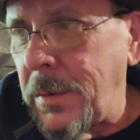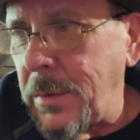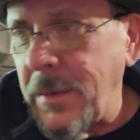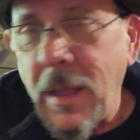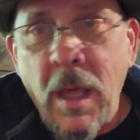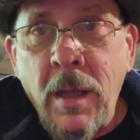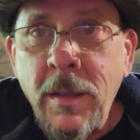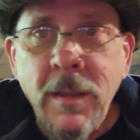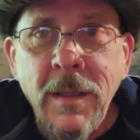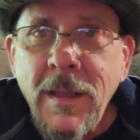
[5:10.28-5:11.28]
No,
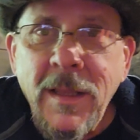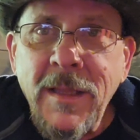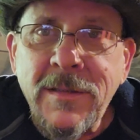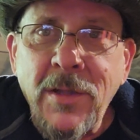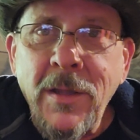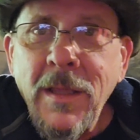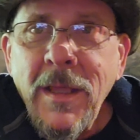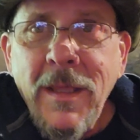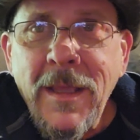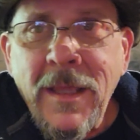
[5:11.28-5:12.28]
he's too
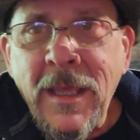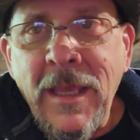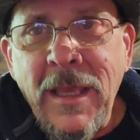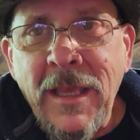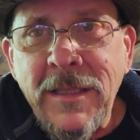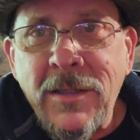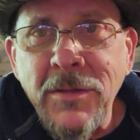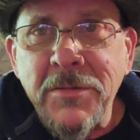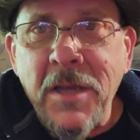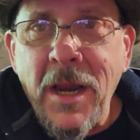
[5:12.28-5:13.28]
he's
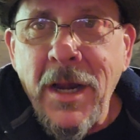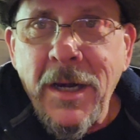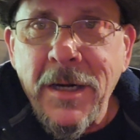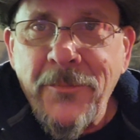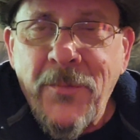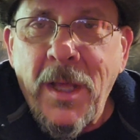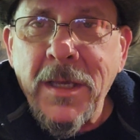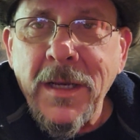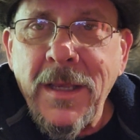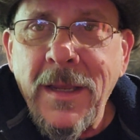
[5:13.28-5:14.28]
too scared of
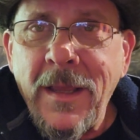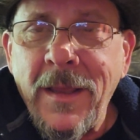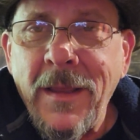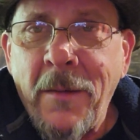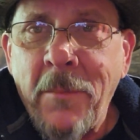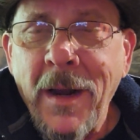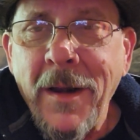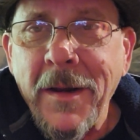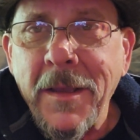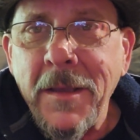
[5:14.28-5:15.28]
fucking
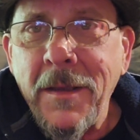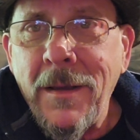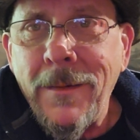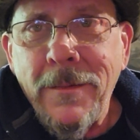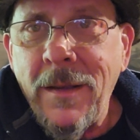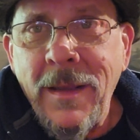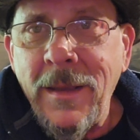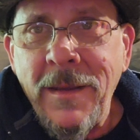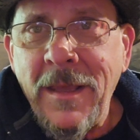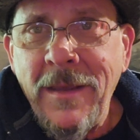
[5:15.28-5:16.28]
America.
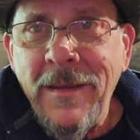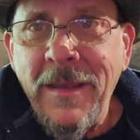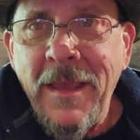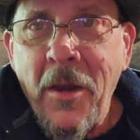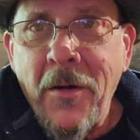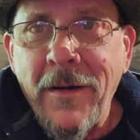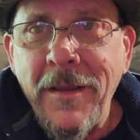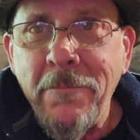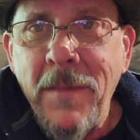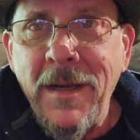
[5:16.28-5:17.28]
He already
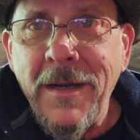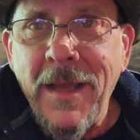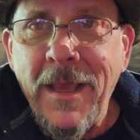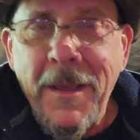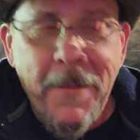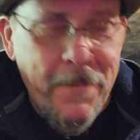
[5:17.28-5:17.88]
admitted that.